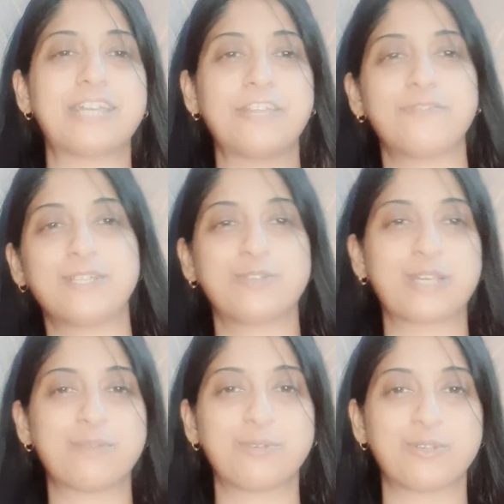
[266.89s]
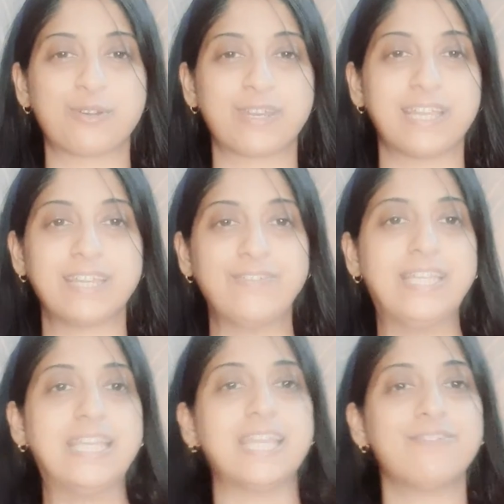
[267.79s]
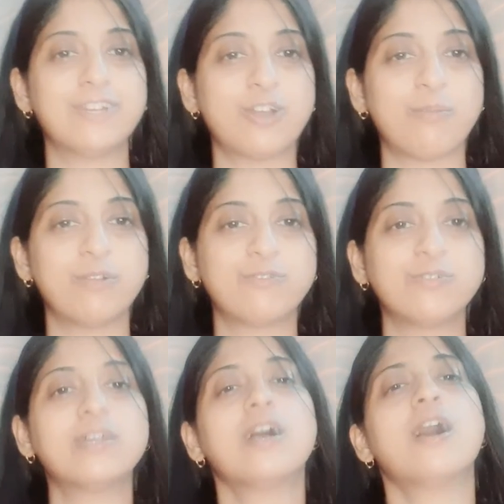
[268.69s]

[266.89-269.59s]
in which you can put your creativity. Even normal food,